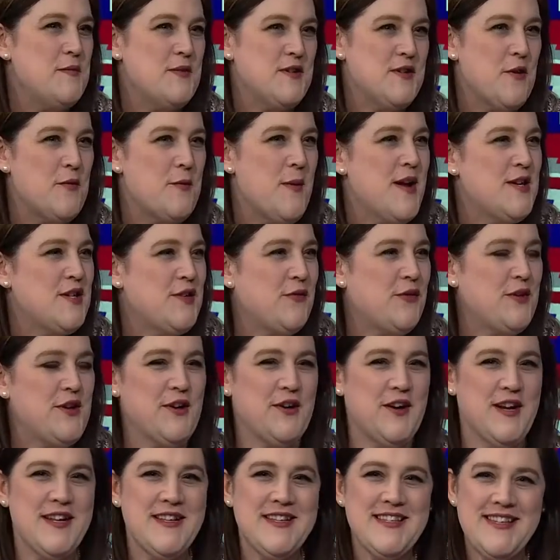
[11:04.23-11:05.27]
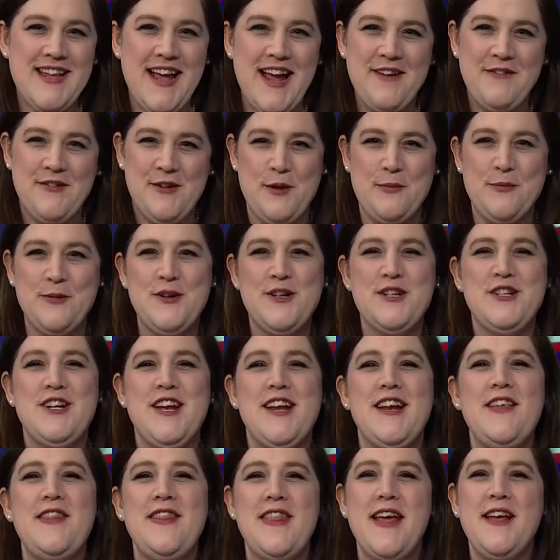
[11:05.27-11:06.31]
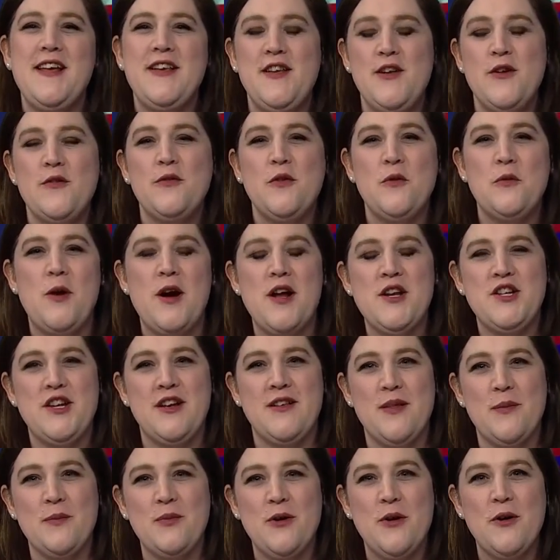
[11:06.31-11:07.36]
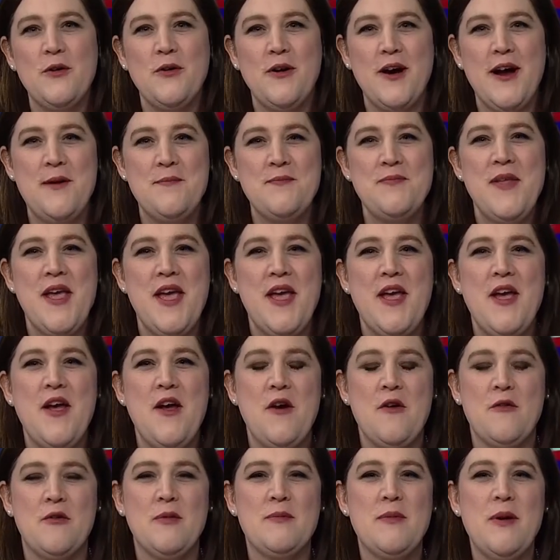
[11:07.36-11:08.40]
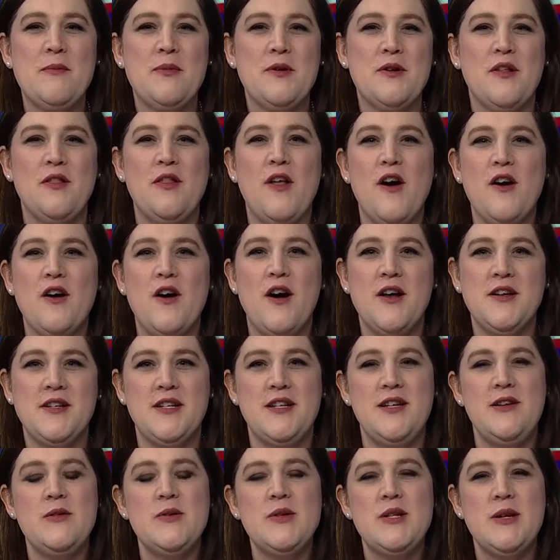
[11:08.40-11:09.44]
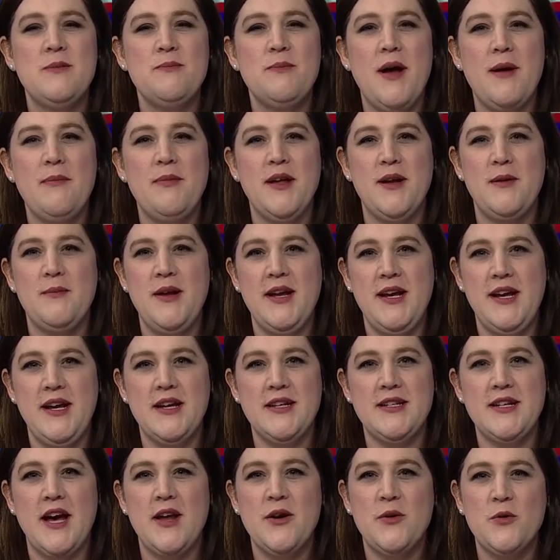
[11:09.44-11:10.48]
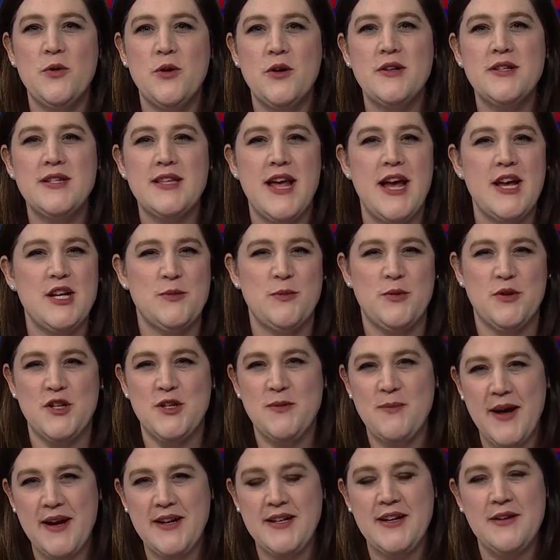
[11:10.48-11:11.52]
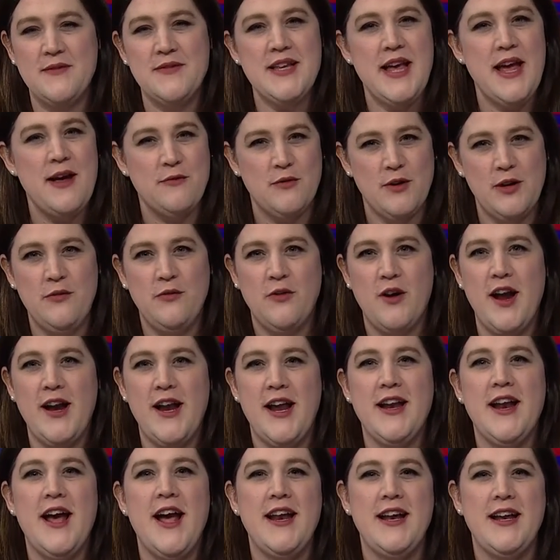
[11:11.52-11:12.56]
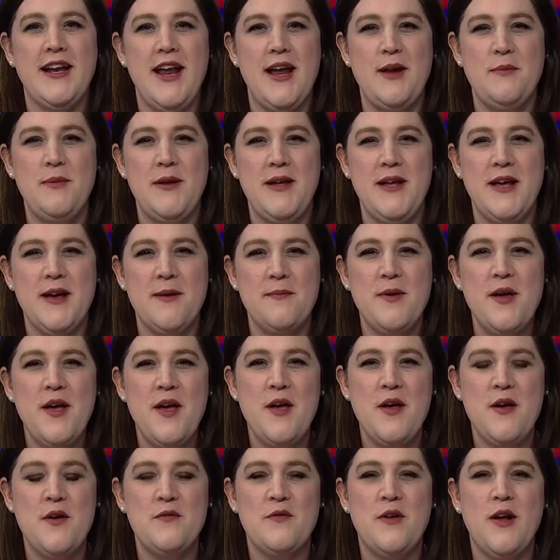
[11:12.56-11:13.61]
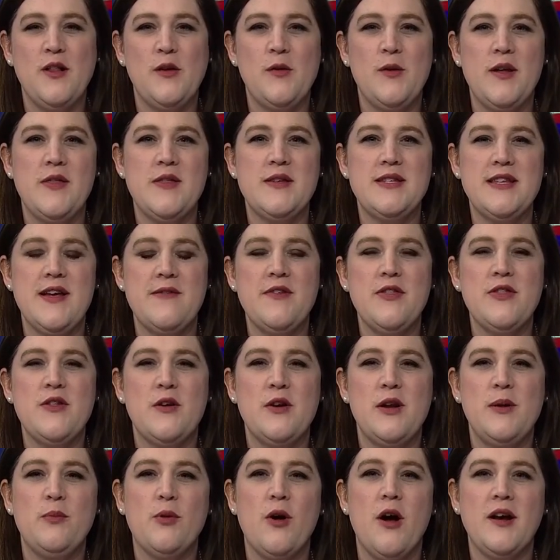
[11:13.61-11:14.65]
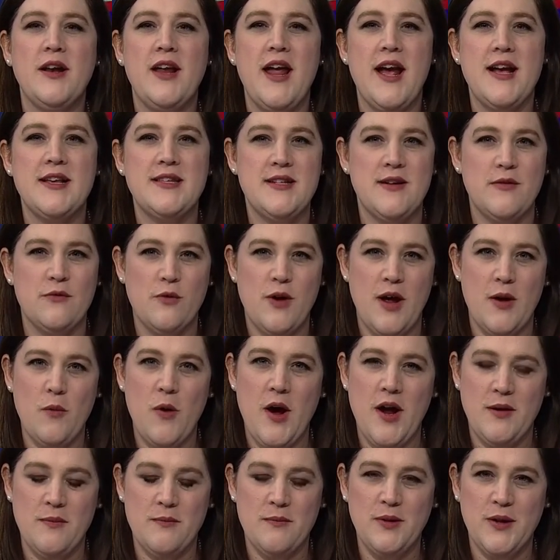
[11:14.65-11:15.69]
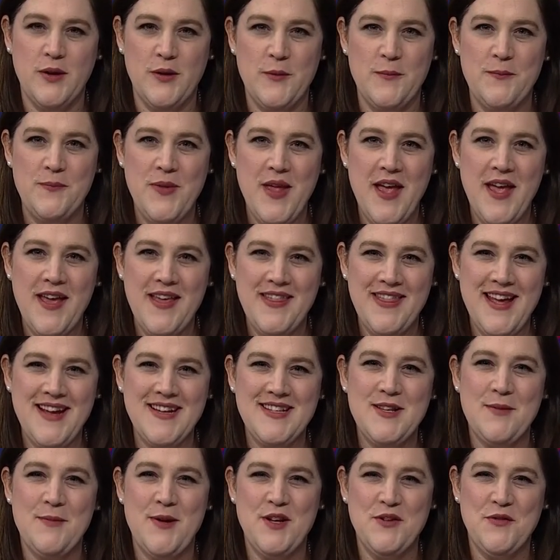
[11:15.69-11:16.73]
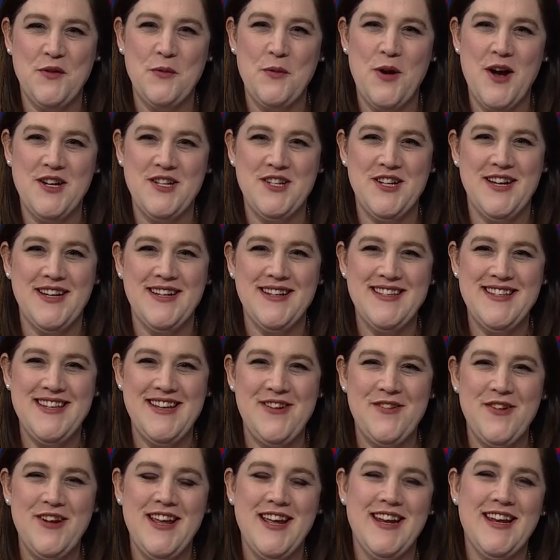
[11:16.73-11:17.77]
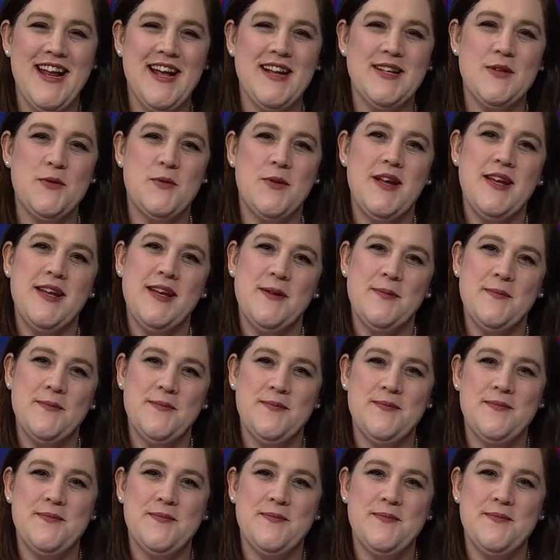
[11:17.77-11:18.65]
you so much for your insight. We appreciate it. Thank you for watching the program. Remember to log on to houstonpublicmedia.org slash perspectives every Friday night at 8 p.m. following the 7.30 broadcast of Red, White, and Blue. Thanks so much for watching. See you again next week.